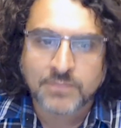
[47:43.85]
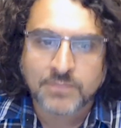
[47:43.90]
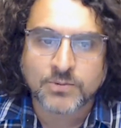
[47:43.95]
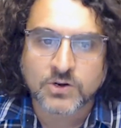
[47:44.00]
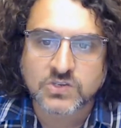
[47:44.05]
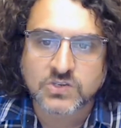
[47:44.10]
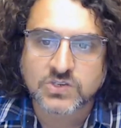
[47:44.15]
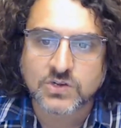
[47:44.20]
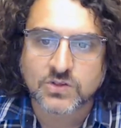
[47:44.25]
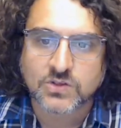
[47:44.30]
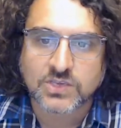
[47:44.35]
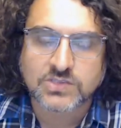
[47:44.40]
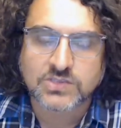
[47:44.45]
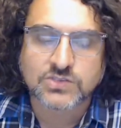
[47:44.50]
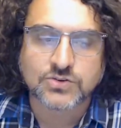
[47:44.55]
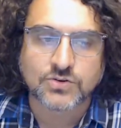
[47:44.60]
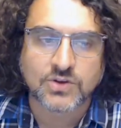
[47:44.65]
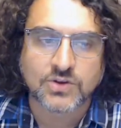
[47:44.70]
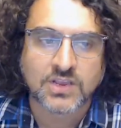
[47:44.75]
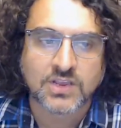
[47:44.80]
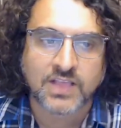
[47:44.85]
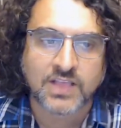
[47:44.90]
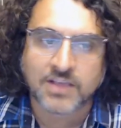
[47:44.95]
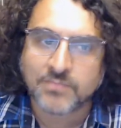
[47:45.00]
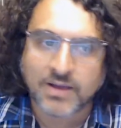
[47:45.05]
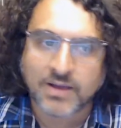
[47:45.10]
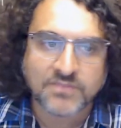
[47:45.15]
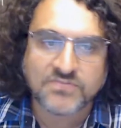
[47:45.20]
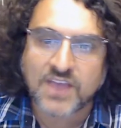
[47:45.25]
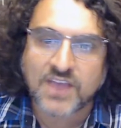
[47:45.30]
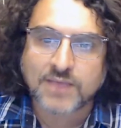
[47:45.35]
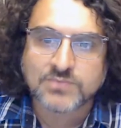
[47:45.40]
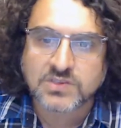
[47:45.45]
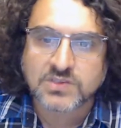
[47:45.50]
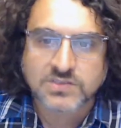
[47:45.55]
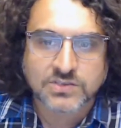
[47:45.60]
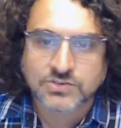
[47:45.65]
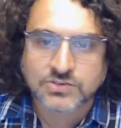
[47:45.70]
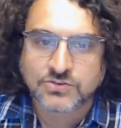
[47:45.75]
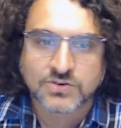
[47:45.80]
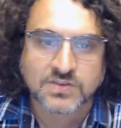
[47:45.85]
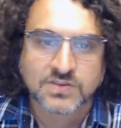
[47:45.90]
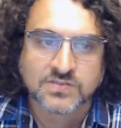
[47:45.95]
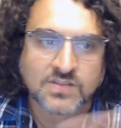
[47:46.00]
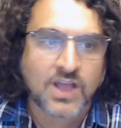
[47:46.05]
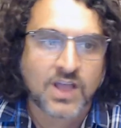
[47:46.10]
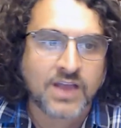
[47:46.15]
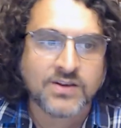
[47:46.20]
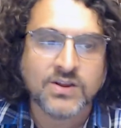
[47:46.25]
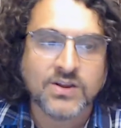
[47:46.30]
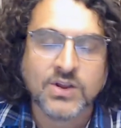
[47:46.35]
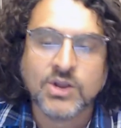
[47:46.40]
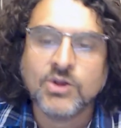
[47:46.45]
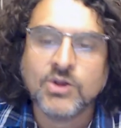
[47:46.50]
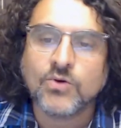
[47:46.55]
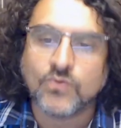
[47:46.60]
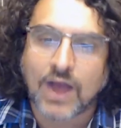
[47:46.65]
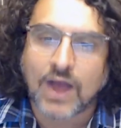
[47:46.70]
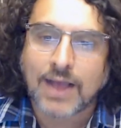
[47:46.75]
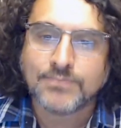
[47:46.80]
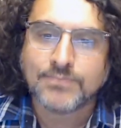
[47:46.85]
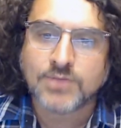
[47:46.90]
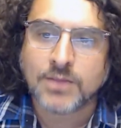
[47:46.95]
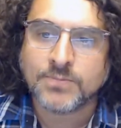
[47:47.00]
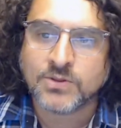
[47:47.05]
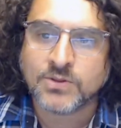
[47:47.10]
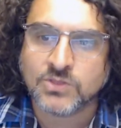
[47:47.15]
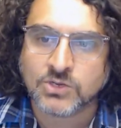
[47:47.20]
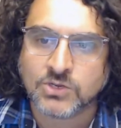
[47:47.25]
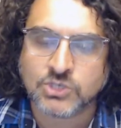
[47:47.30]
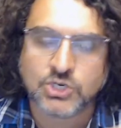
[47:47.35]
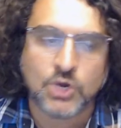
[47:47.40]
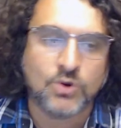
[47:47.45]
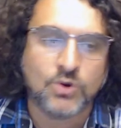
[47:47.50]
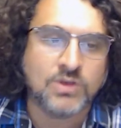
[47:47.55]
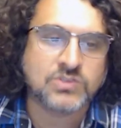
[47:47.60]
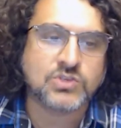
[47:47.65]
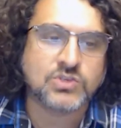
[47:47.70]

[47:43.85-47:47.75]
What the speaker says: personal history, and like my family's history is not wrapped up in the Shoah.